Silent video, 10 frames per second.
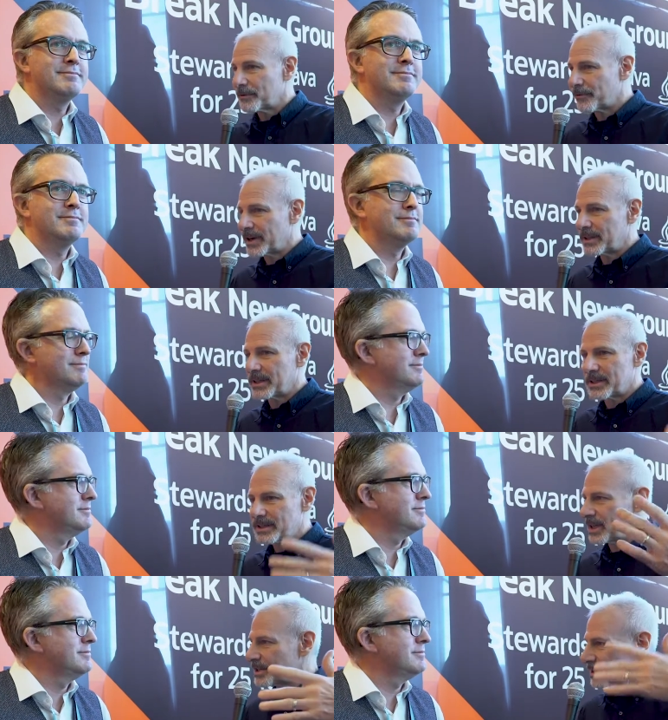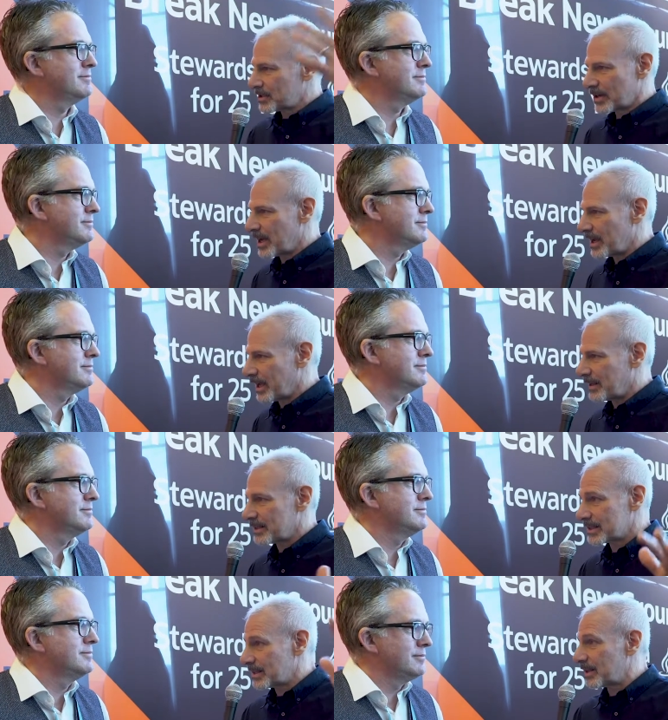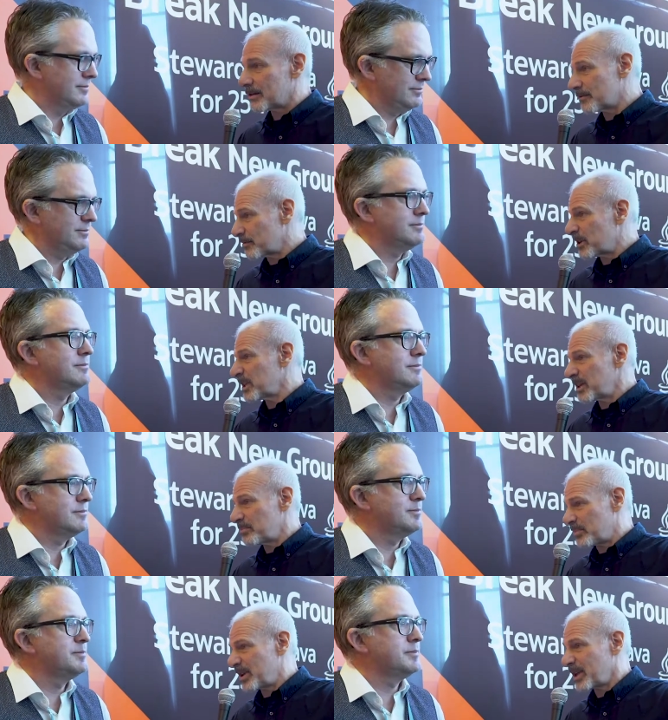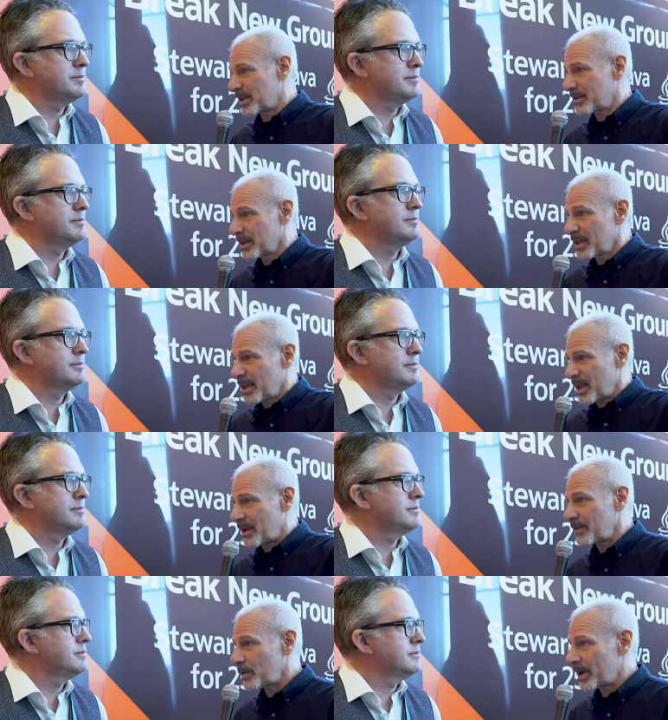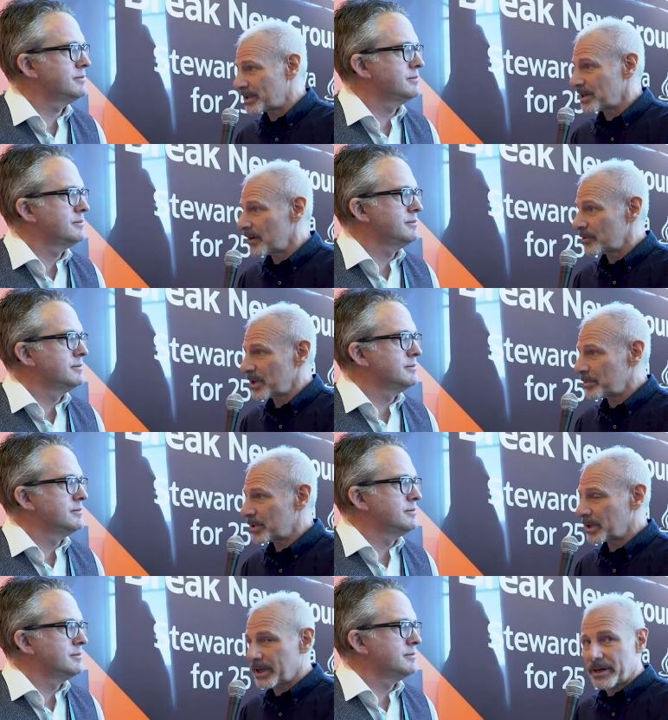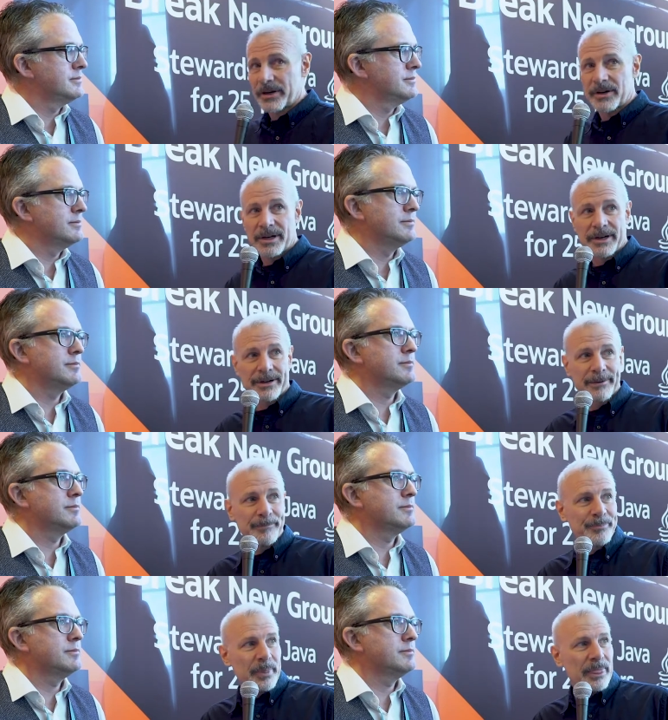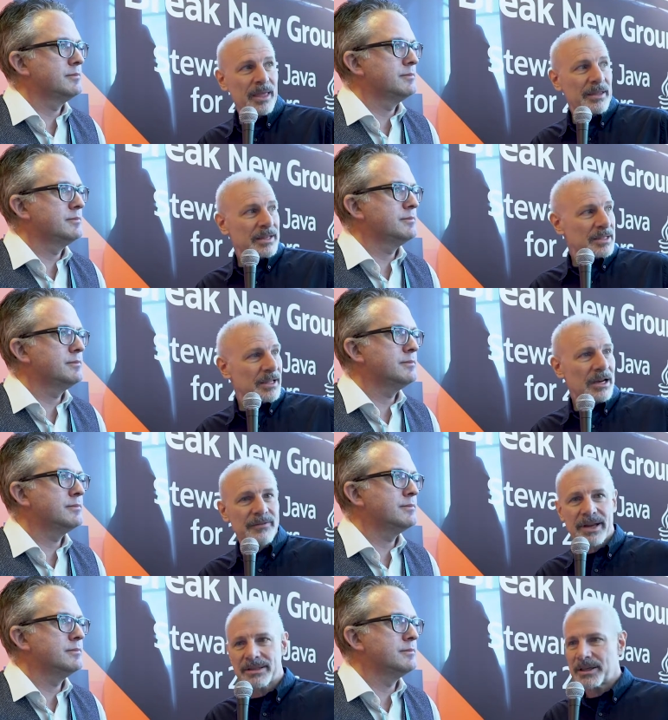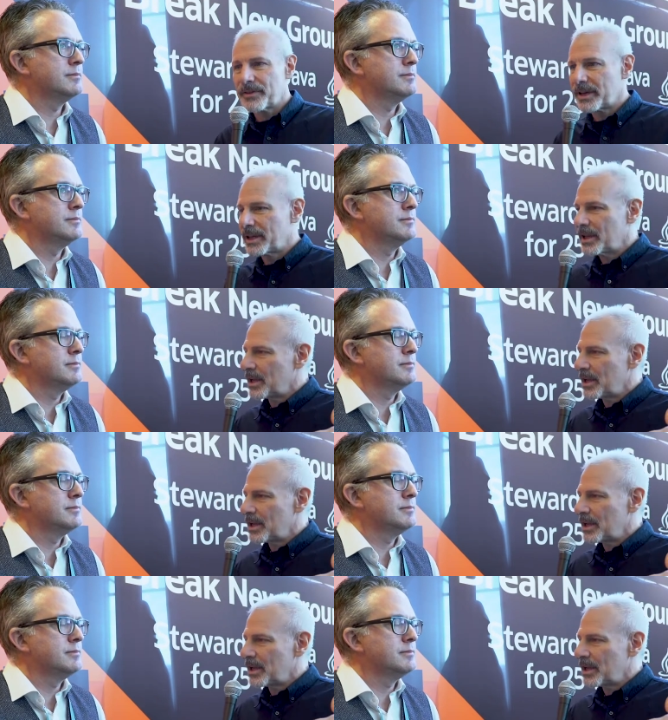Speaker 1: are friendly, the sessions are high-end. There's a lot of really big, heavyweight Java people here. Um, there's a lot of activity.